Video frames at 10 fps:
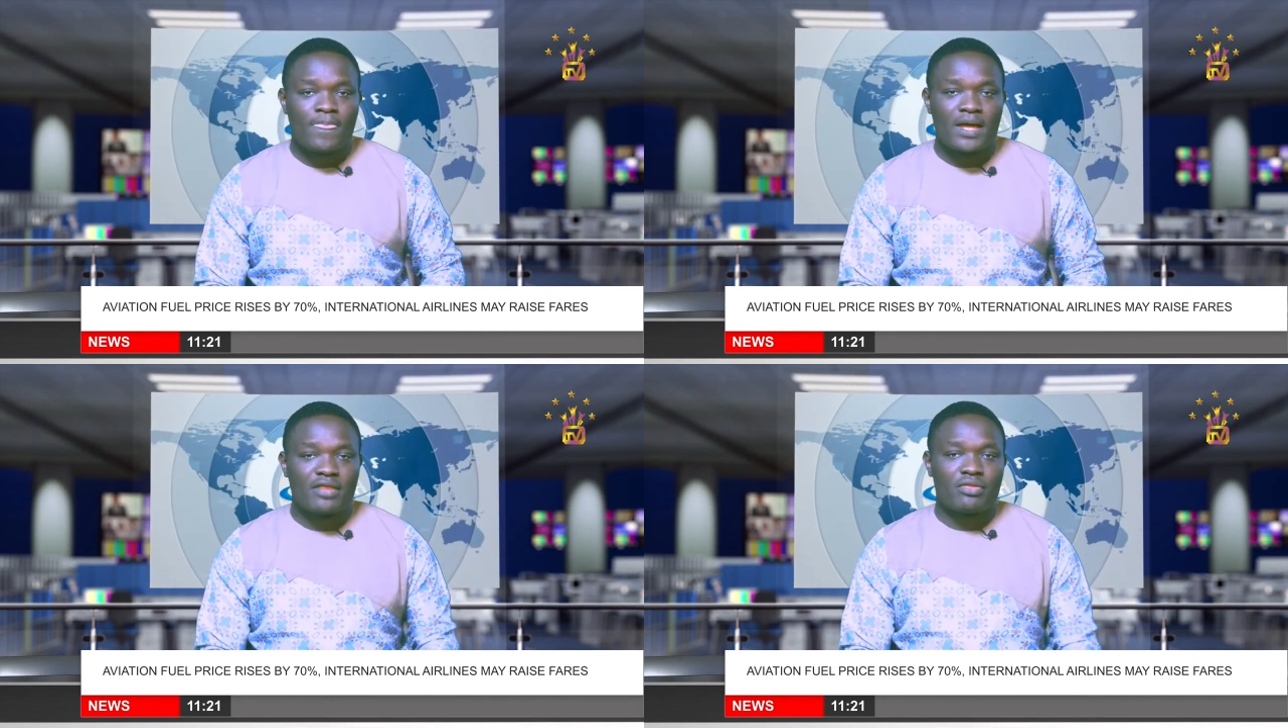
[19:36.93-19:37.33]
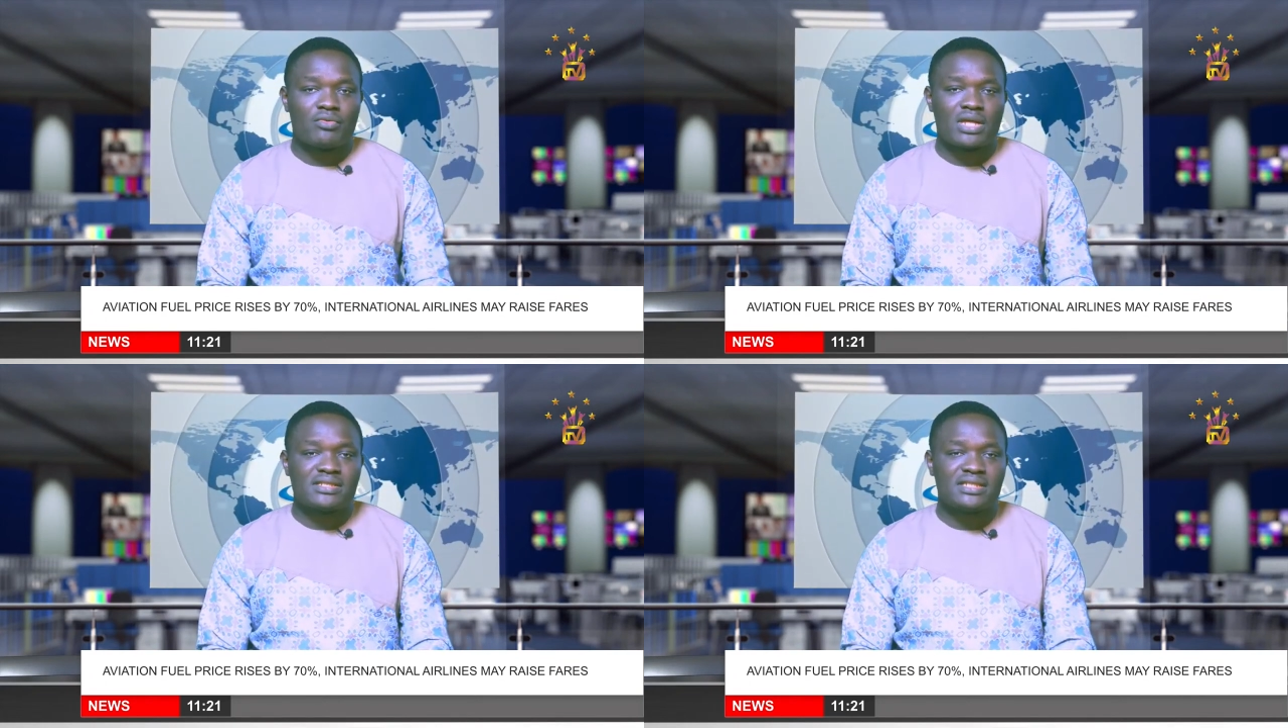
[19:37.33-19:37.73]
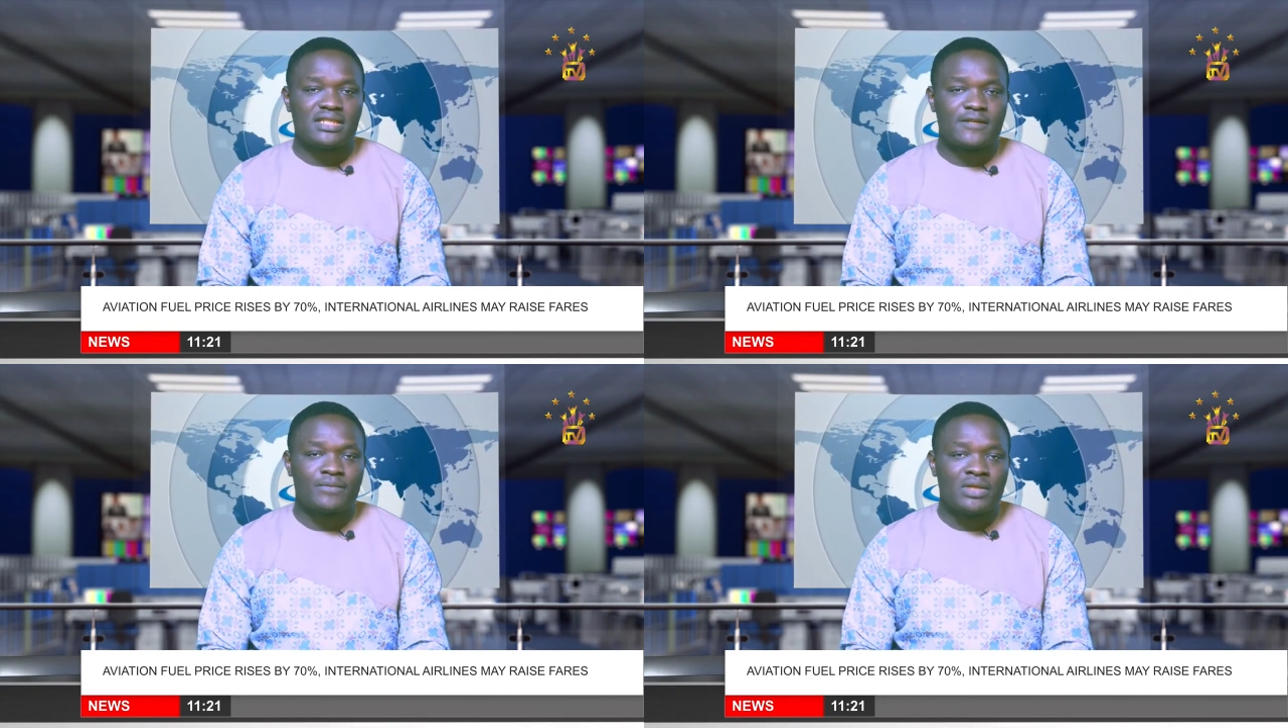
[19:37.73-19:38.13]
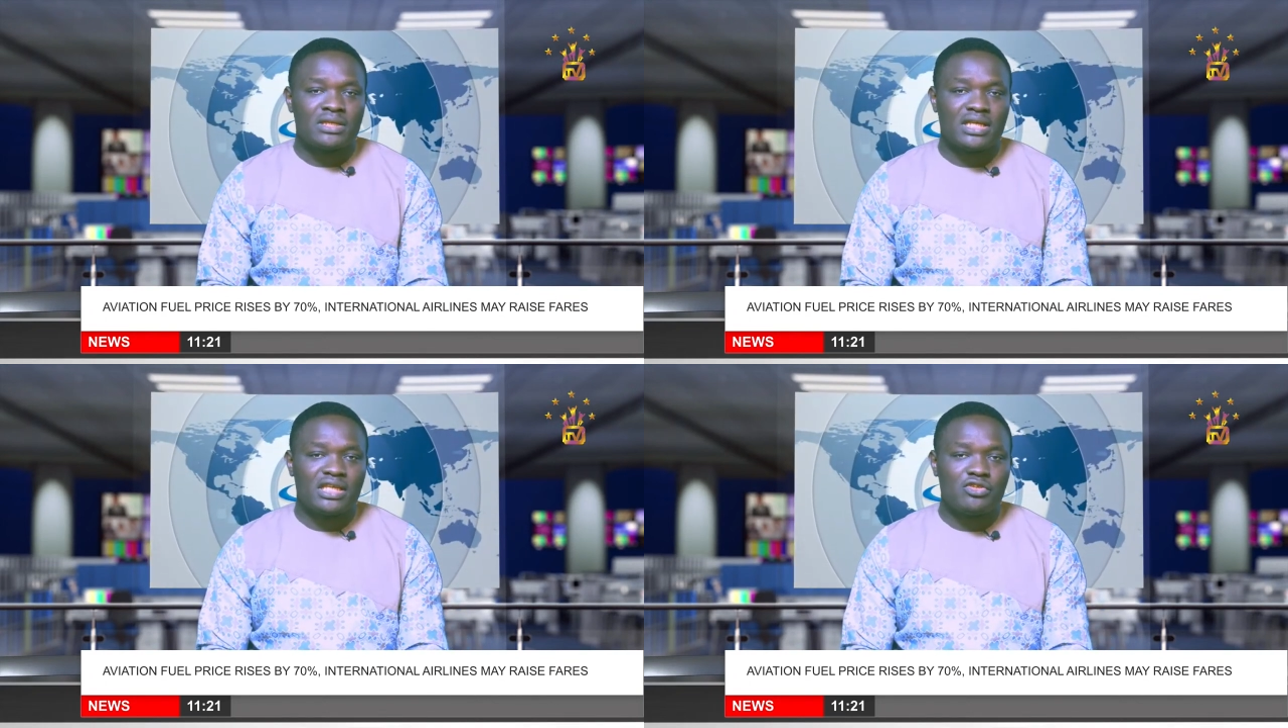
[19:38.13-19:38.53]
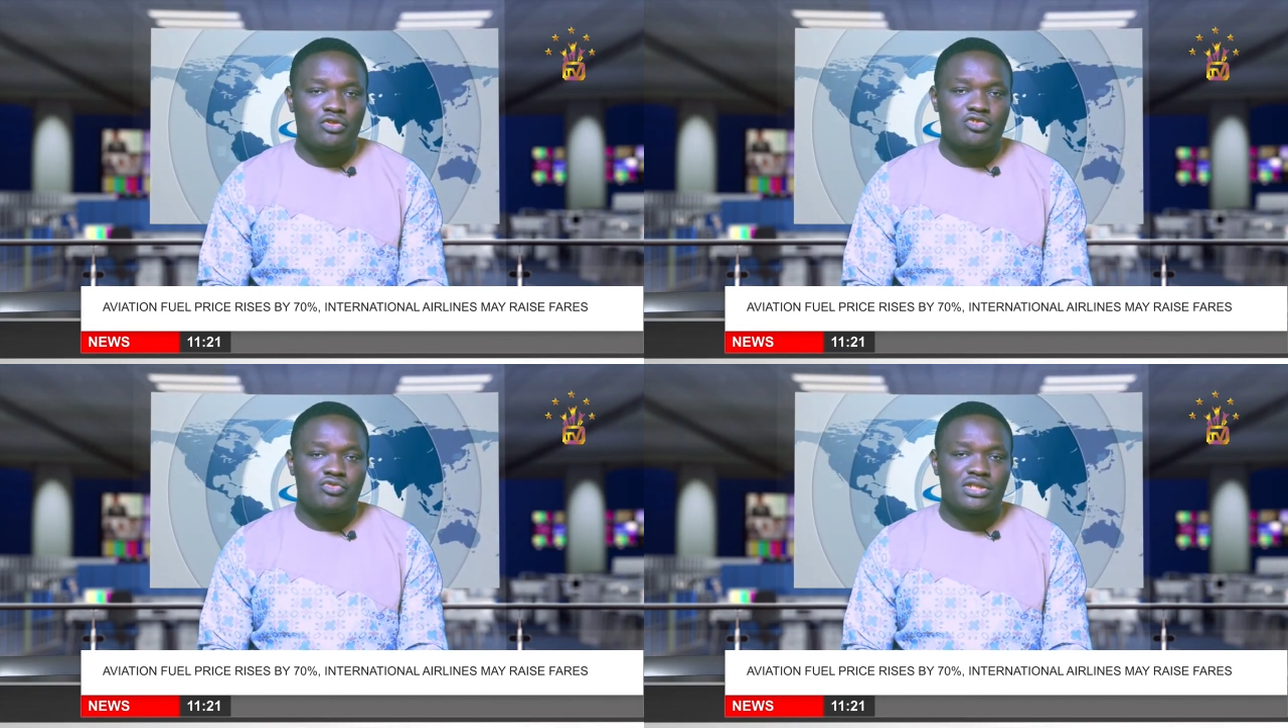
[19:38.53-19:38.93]
and threatening the
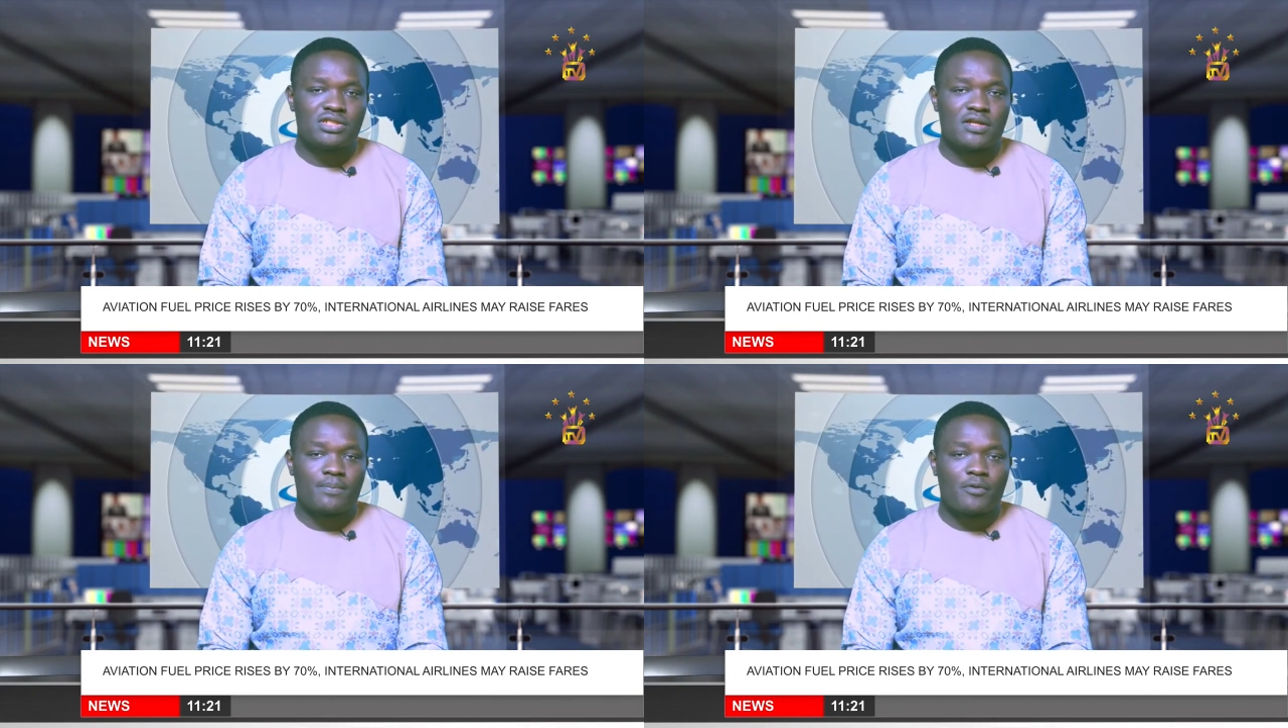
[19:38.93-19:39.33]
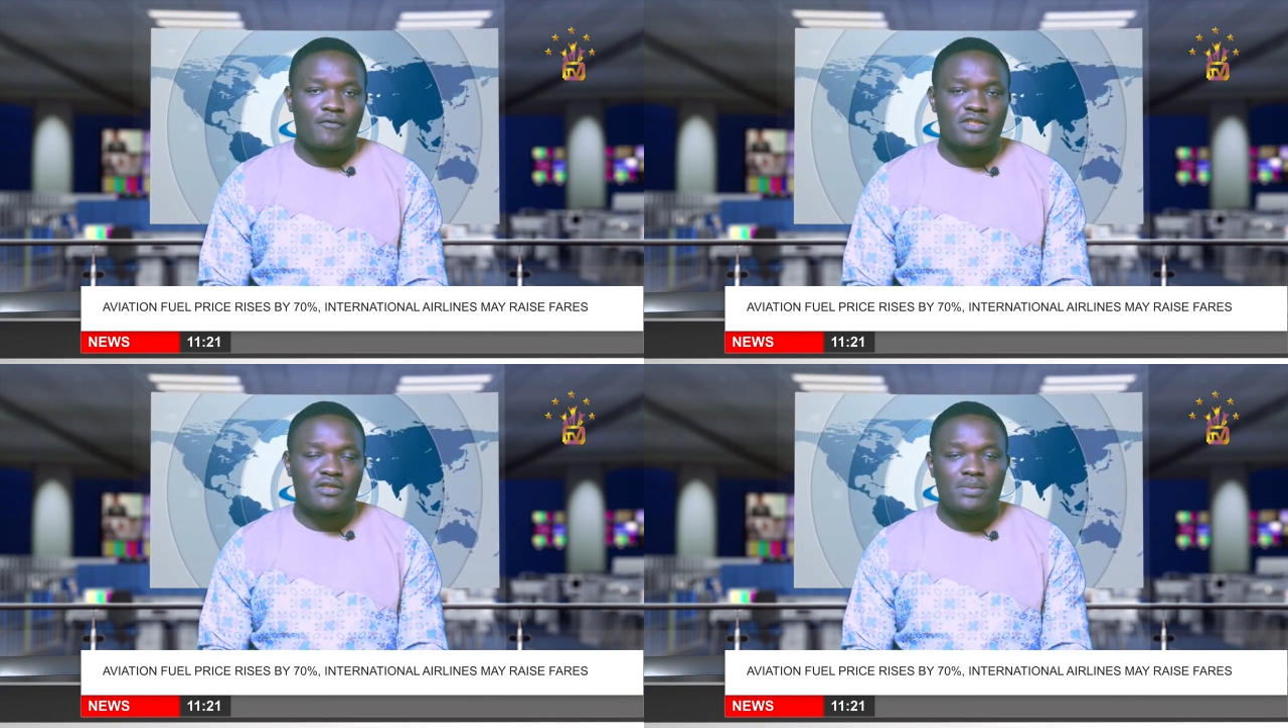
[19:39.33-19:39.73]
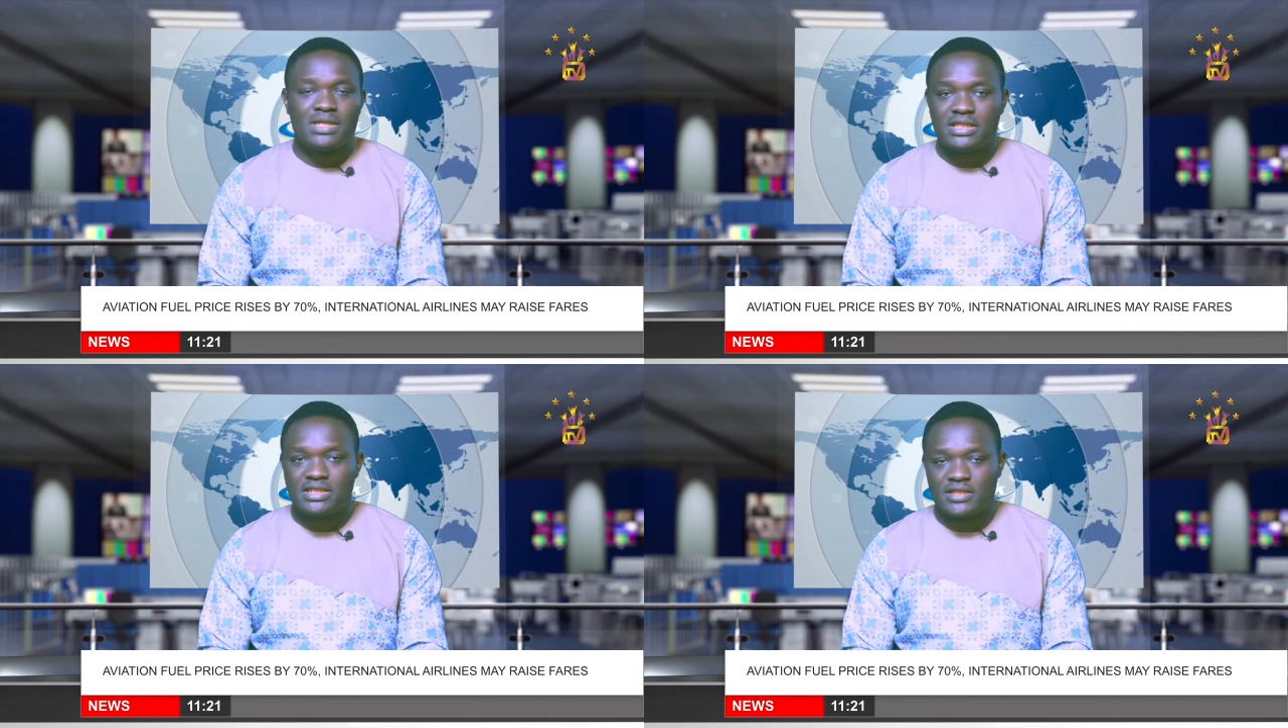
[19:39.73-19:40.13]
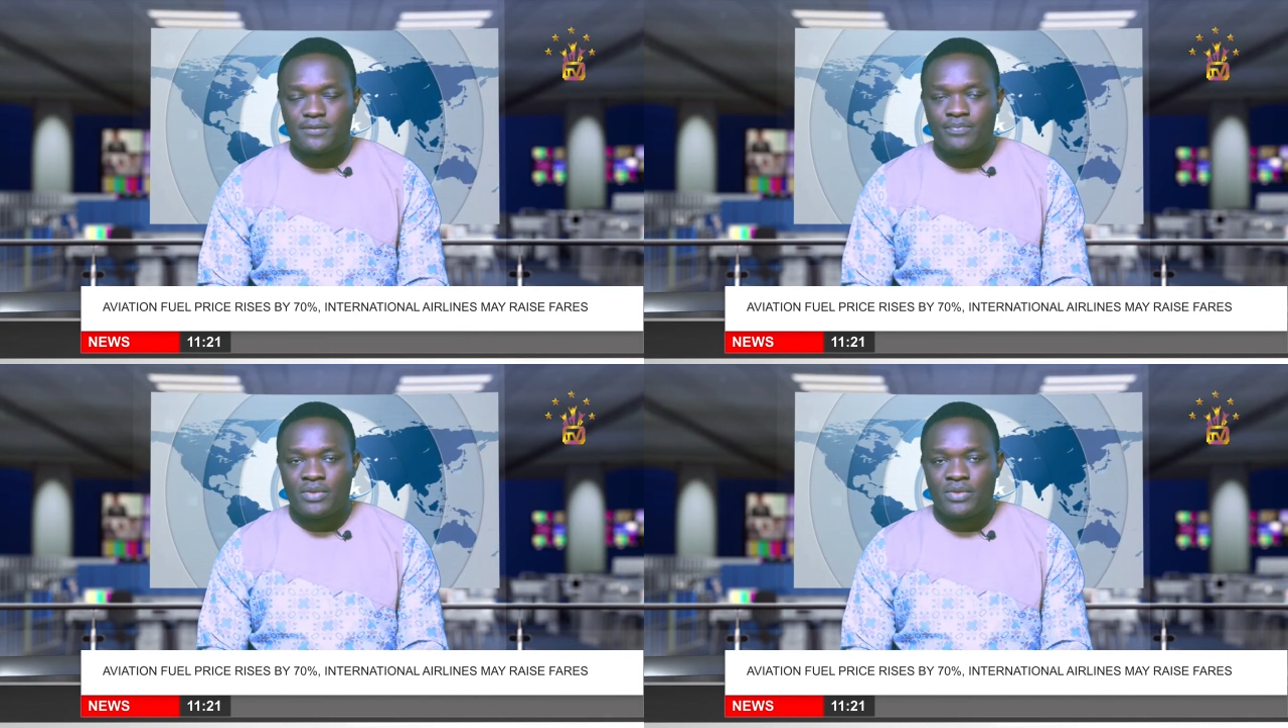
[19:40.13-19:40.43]
industry's uh, profitability.